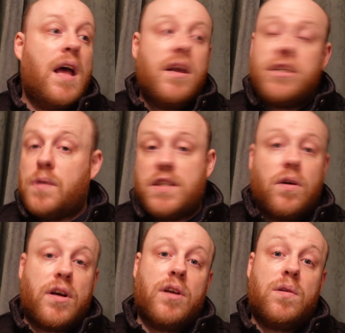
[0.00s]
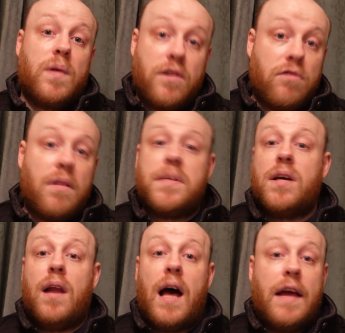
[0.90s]
so it's not going to interrupt
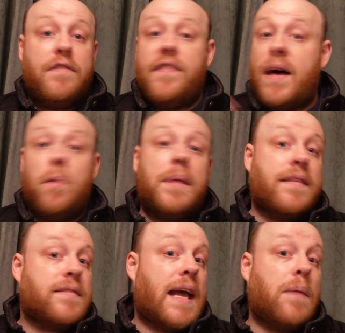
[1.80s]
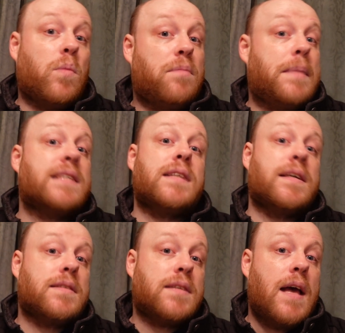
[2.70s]
your life, and that will be the same with
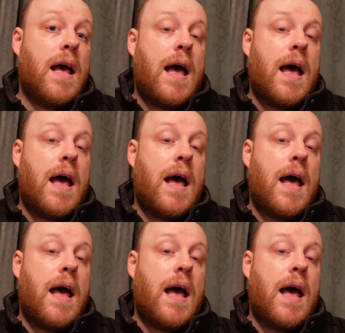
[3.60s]
business.